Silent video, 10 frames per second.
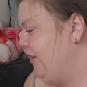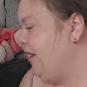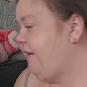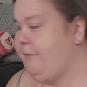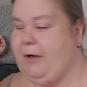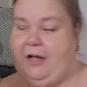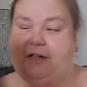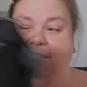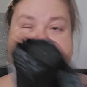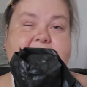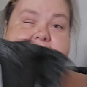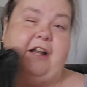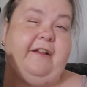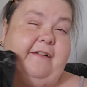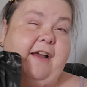the next product that I
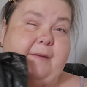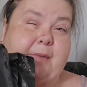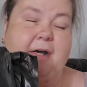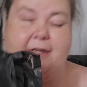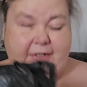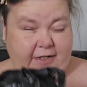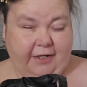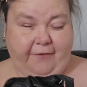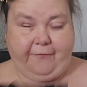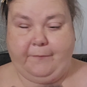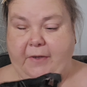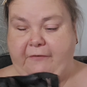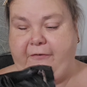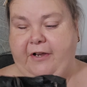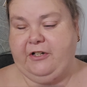got is not mine. It's from
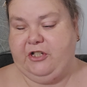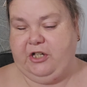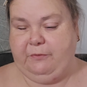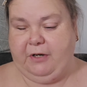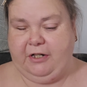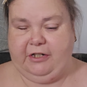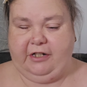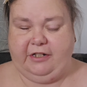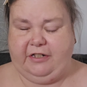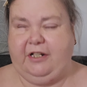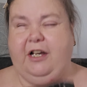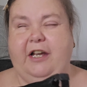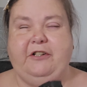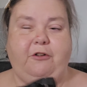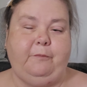my friend. She wanted it.
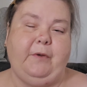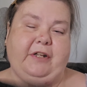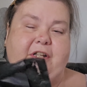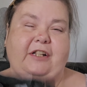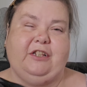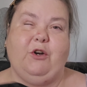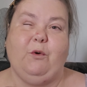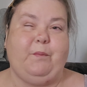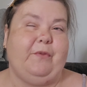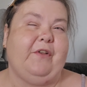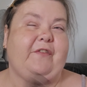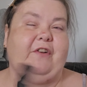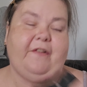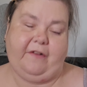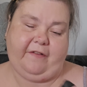I told Mike not to open this
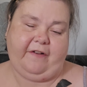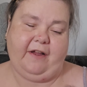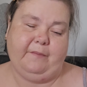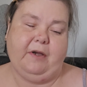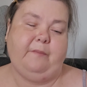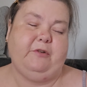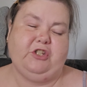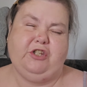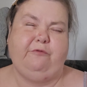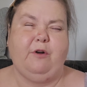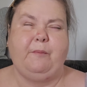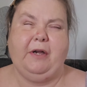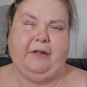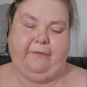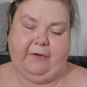because it's not mine, but she won't
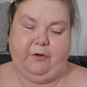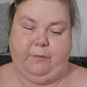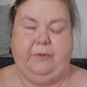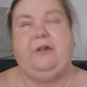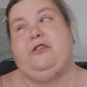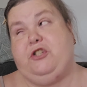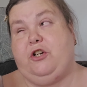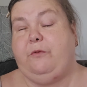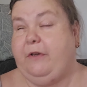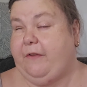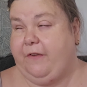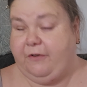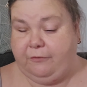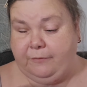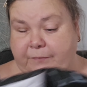mind if I open and show it,
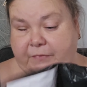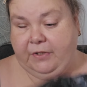so